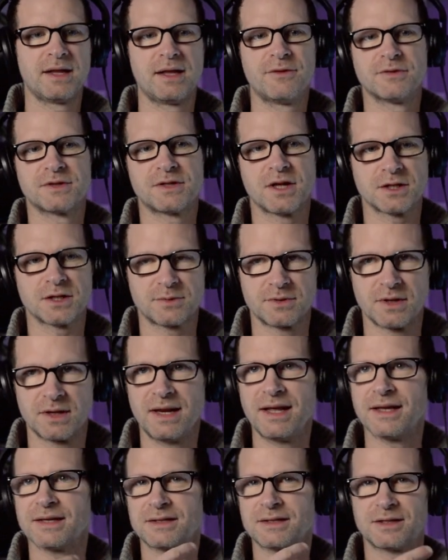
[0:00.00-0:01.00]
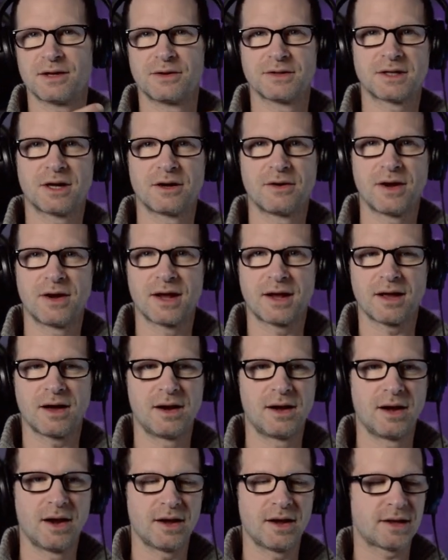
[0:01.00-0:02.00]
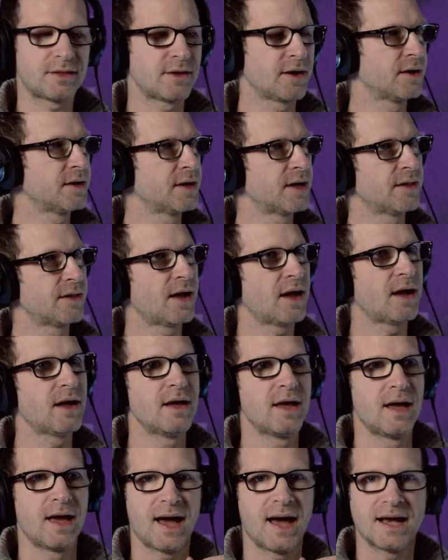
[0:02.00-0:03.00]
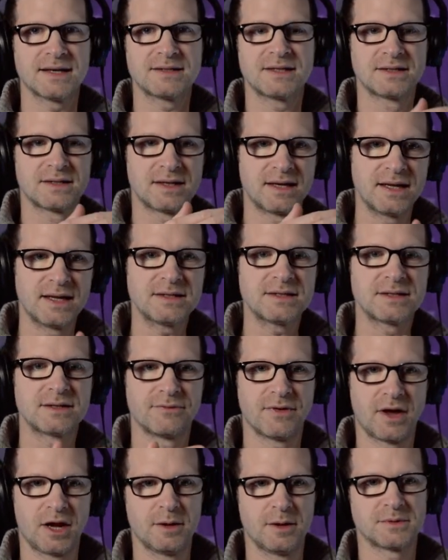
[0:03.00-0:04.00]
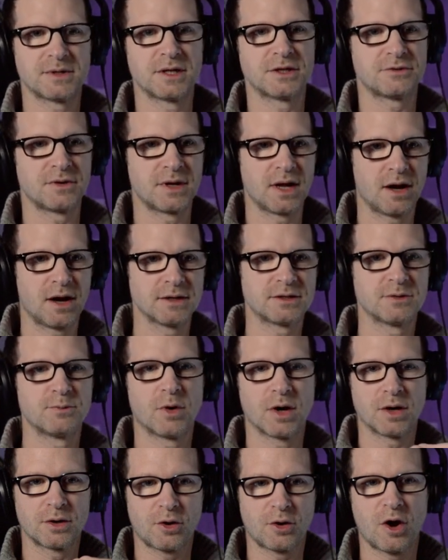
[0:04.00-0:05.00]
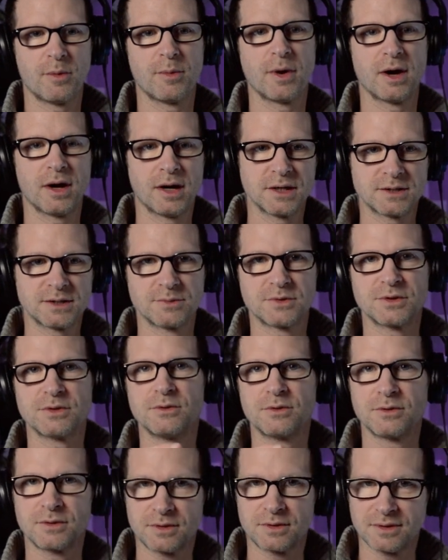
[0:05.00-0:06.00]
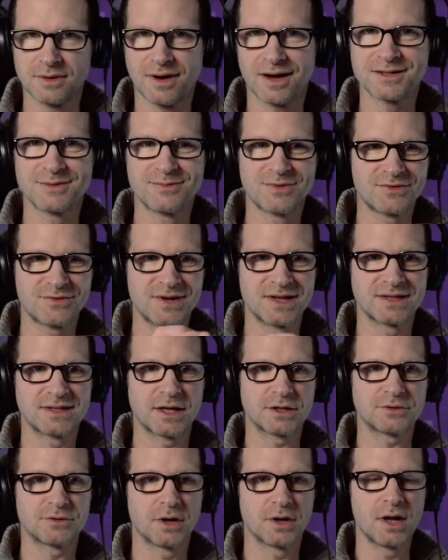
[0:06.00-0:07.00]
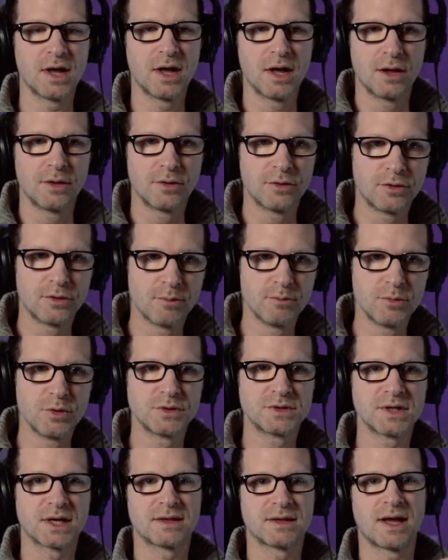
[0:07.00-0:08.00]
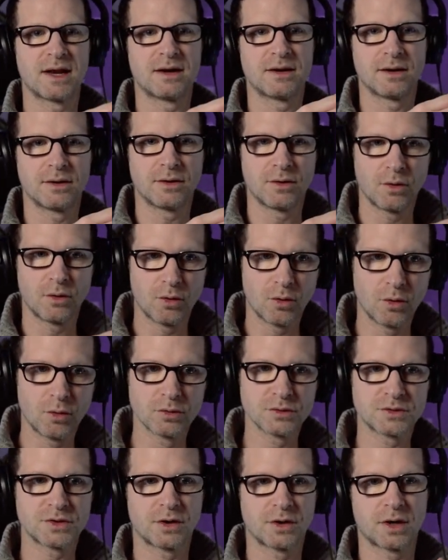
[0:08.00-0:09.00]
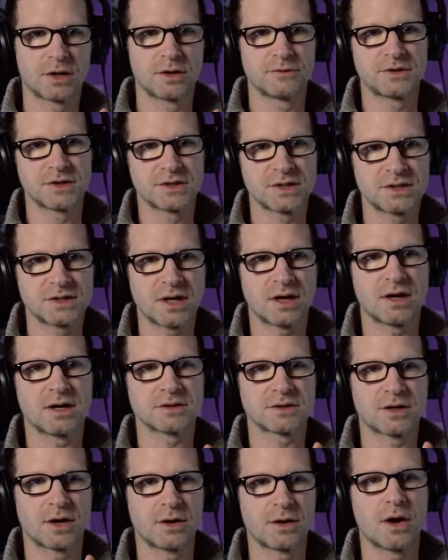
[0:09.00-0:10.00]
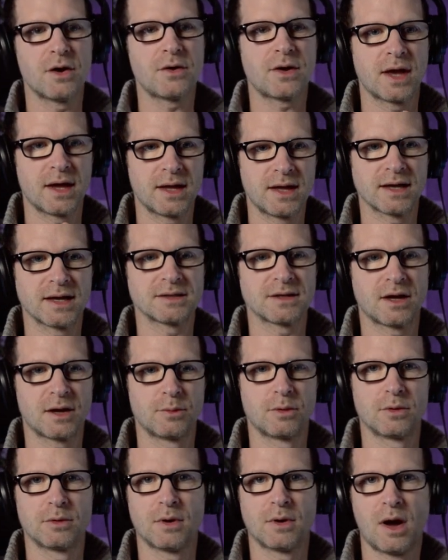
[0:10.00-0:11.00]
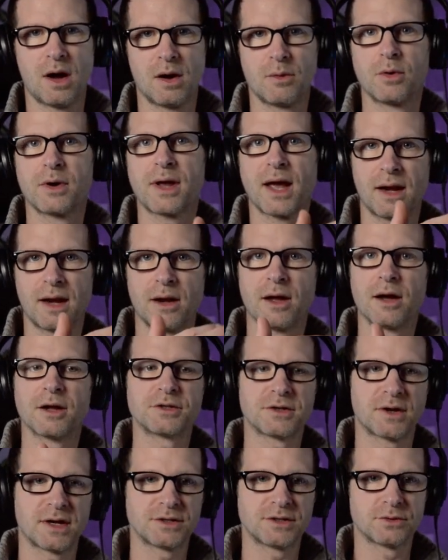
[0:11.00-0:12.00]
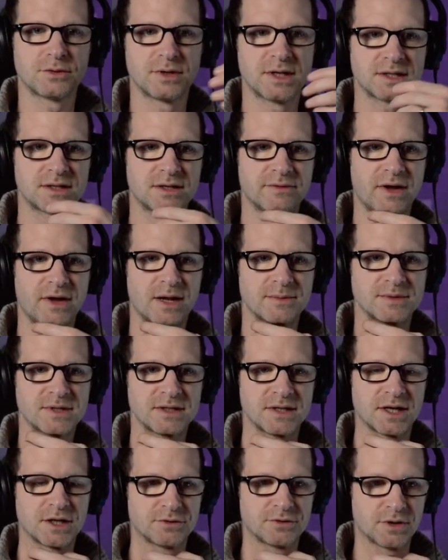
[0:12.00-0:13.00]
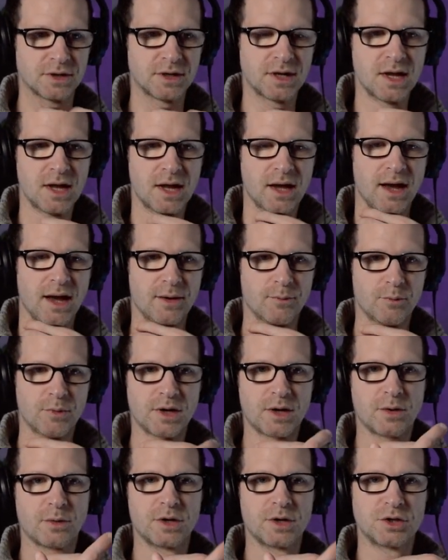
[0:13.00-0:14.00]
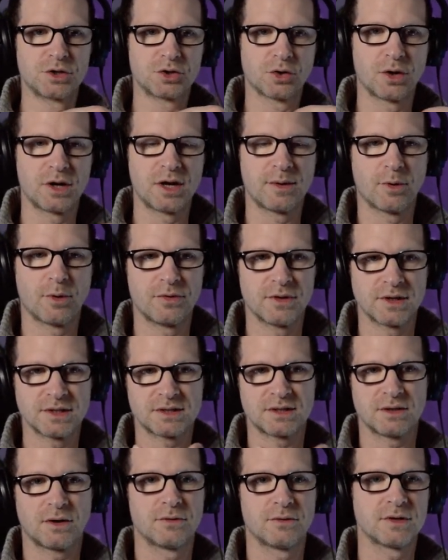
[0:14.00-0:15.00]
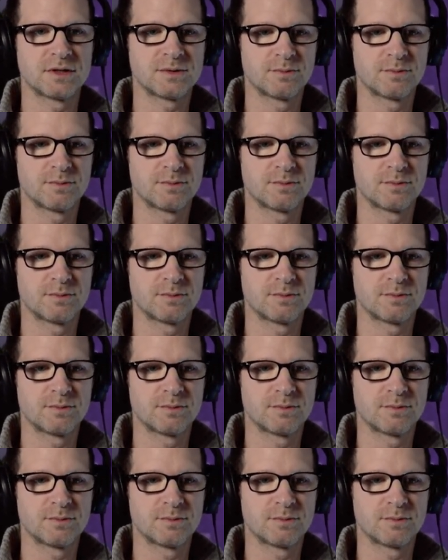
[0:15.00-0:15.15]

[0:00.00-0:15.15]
And he even starts with a list. So it's kind of like, I like the idea that as his list develops, literally item 1, comma, item 2, item 3, etc., the music then also kind of just starts going, okay, yes, I will get larger as your list develops, etc. And we kind of join him on this